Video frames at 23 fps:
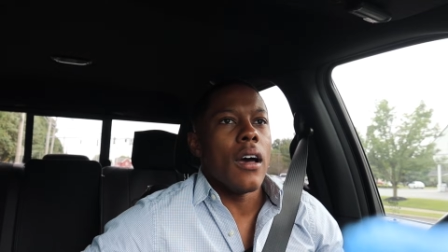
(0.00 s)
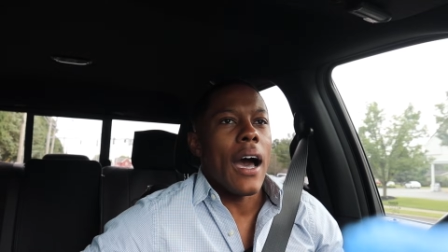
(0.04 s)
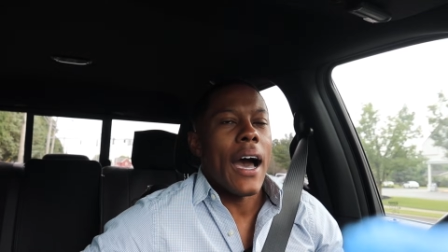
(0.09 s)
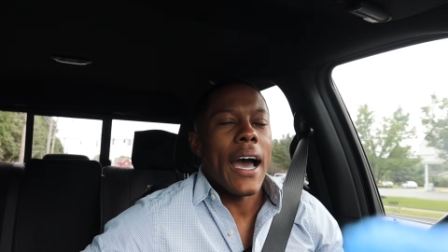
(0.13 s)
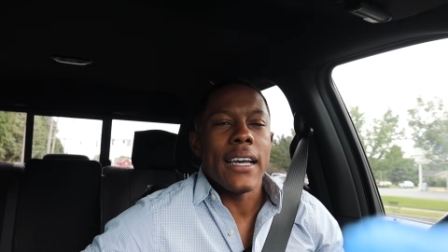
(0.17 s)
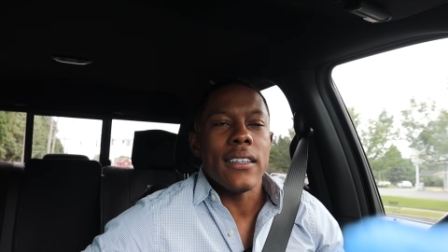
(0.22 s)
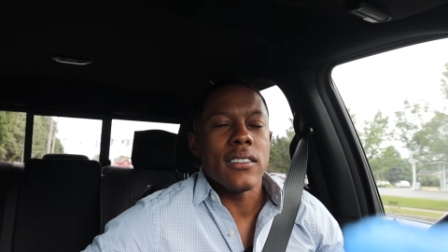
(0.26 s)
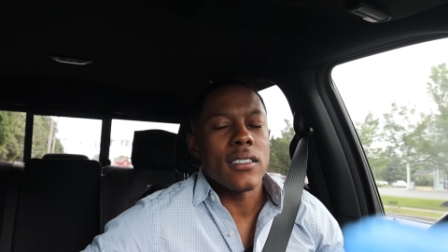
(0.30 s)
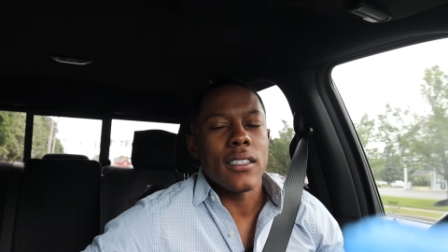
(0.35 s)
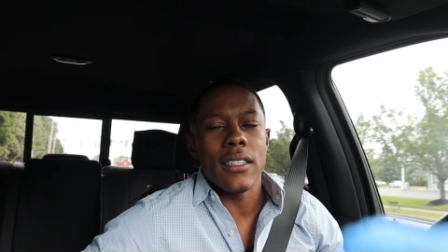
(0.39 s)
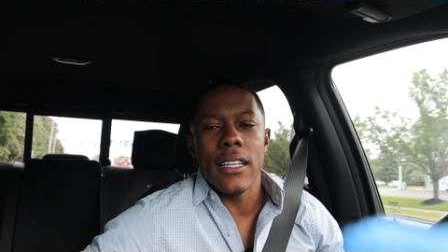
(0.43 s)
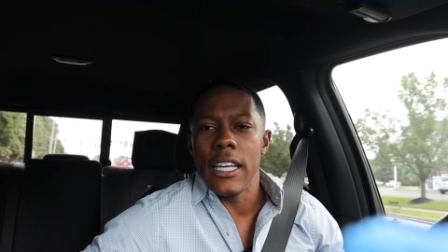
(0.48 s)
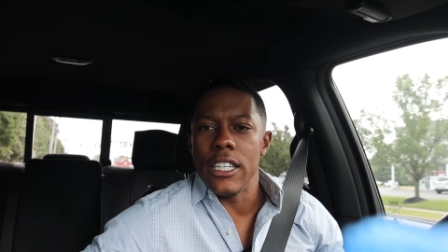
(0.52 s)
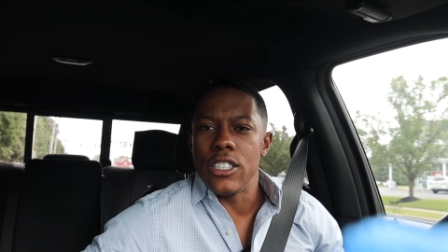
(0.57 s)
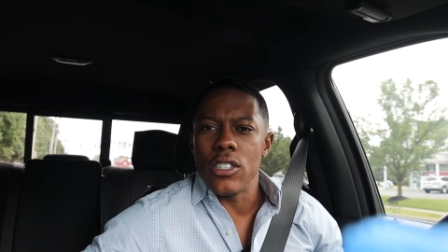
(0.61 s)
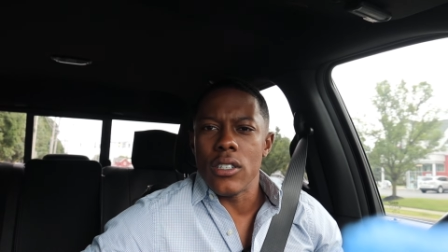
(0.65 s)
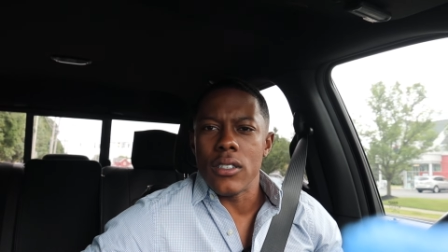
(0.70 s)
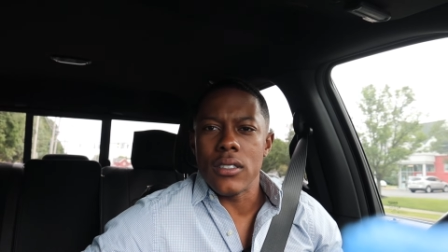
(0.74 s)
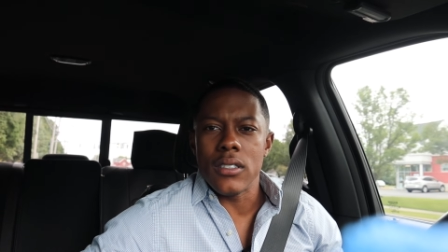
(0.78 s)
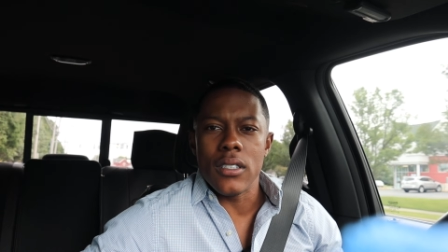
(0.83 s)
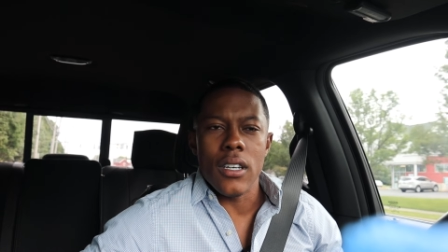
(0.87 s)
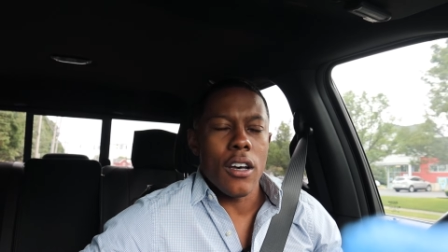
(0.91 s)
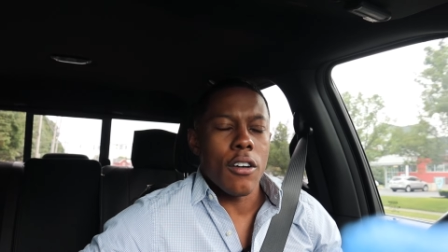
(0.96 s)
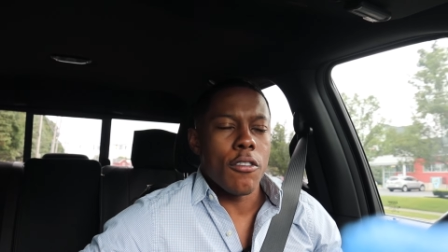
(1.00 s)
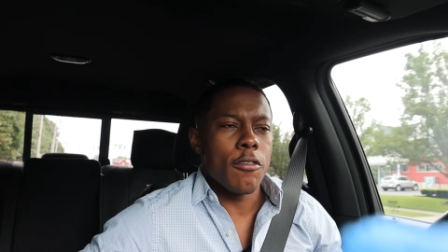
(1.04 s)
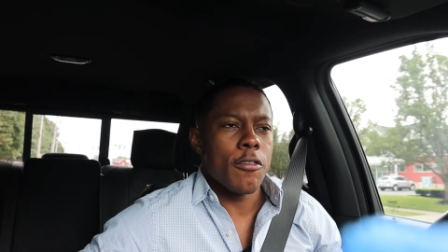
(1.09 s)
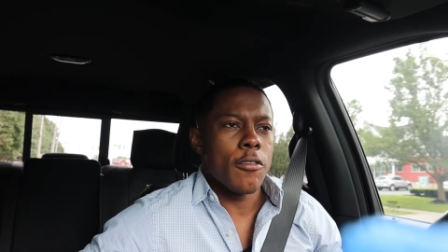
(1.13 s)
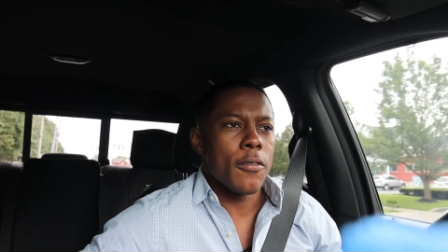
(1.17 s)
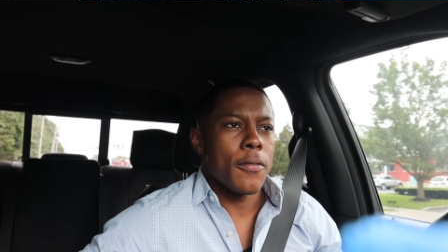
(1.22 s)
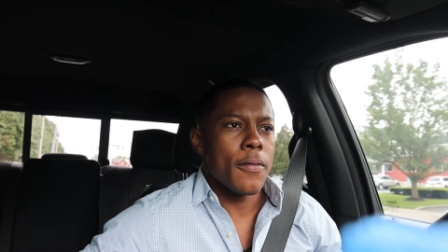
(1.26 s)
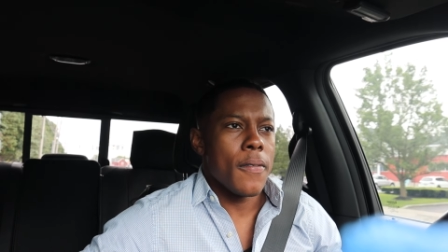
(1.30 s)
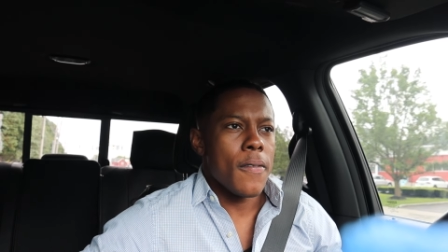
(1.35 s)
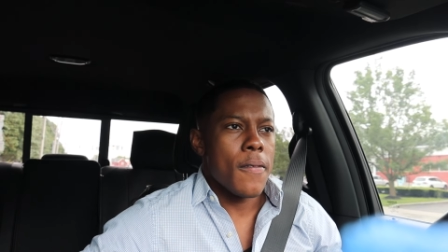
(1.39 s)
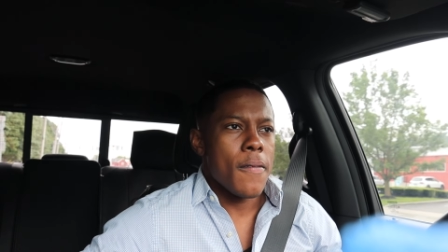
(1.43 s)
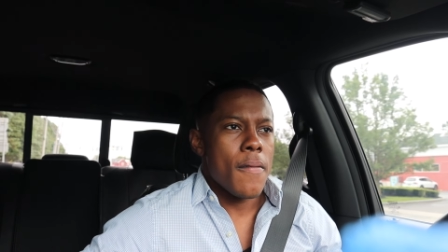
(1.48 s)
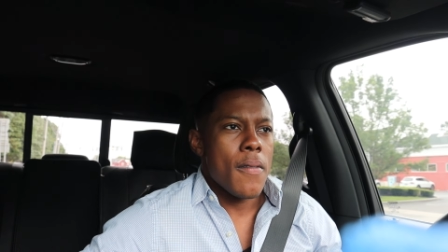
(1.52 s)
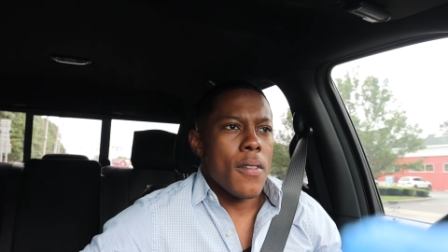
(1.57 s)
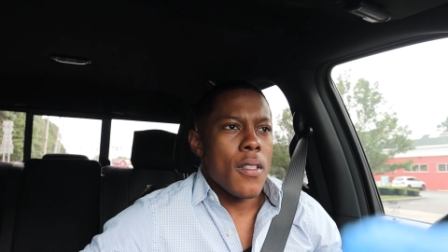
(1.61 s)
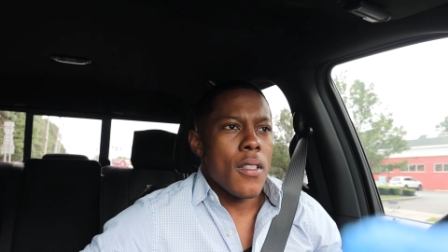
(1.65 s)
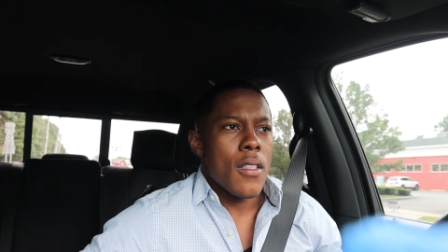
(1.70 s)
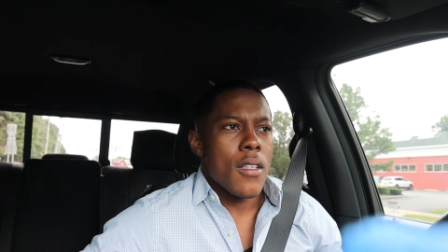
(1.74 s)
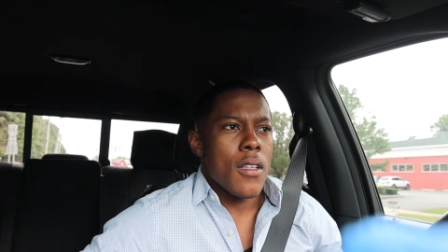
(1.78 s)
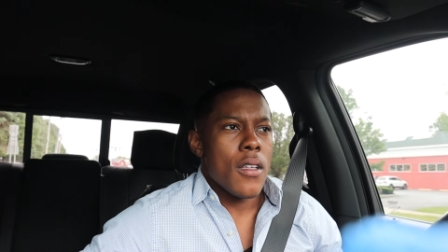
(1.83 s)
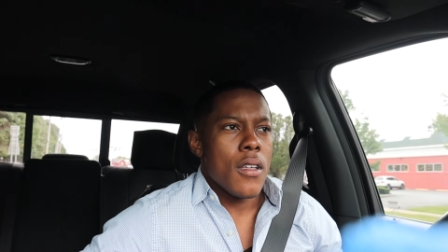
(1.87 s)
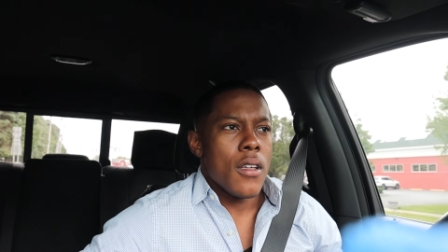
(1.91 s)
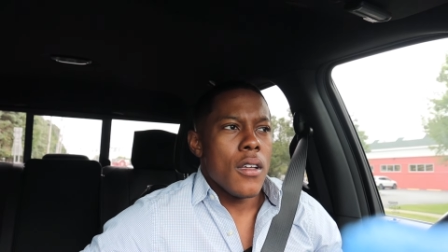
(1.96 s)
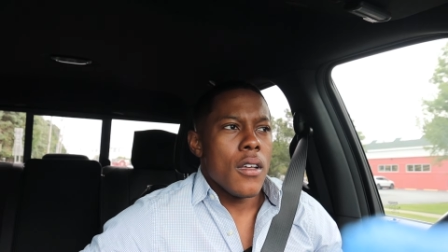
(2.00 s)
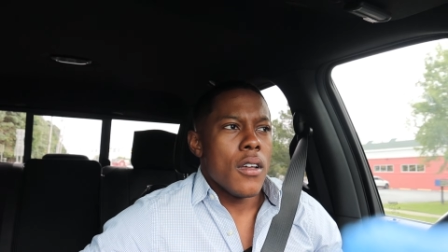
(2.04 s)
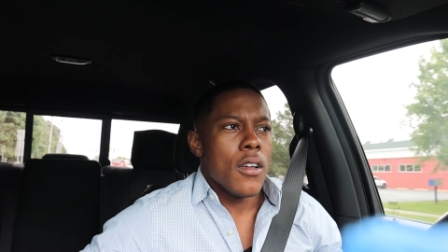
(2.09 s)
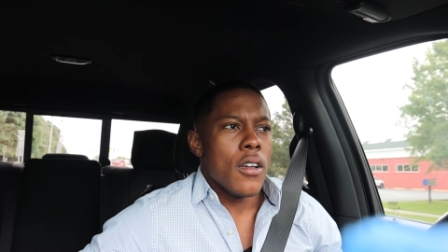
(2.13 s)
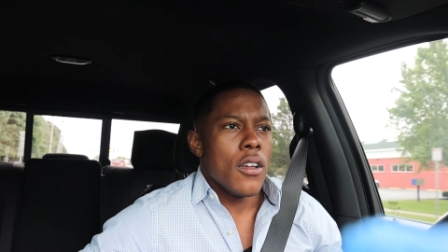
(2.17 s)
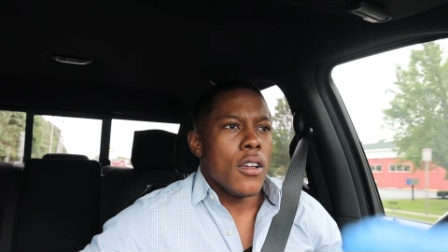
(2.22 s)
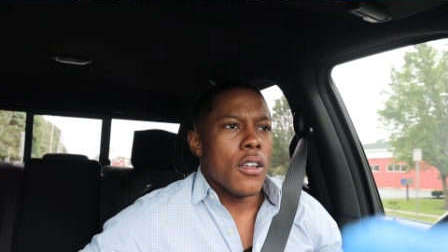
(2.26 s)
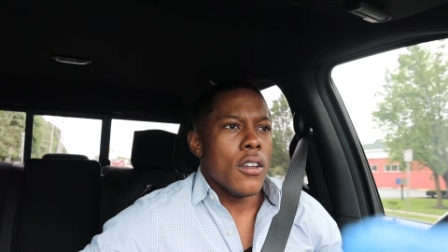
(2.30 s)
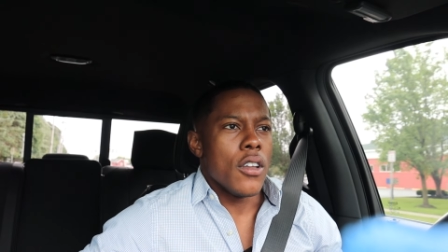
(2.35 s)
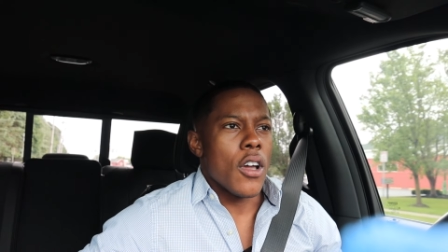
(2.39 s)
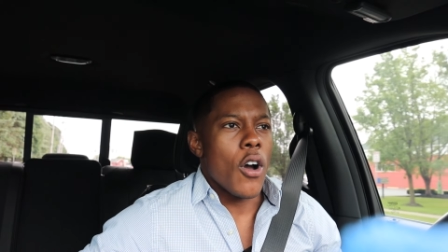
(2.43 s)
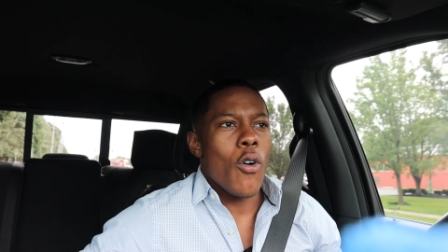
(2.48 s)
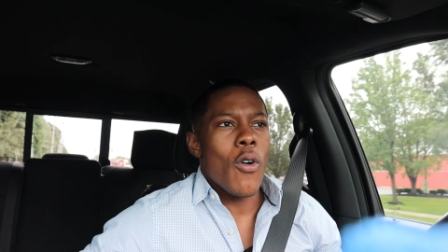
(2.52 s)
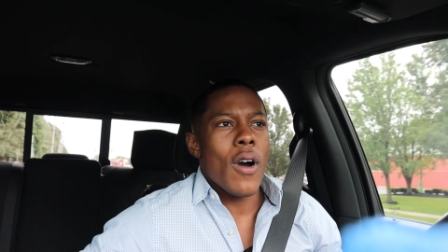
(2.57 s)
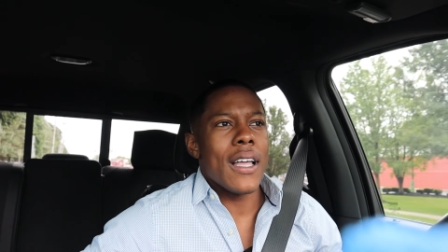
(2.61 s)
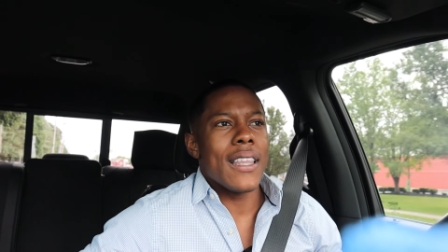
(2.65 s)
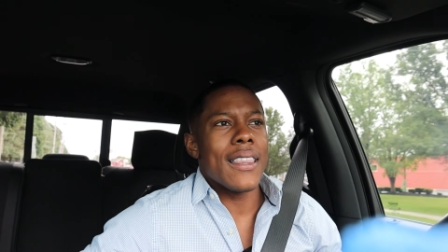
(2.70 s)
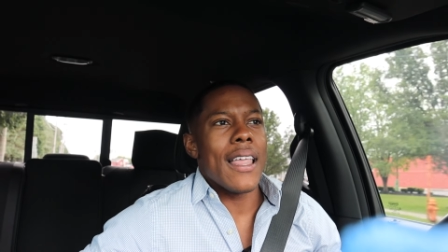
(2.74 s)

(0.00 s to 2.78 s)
isolate yourself. Don't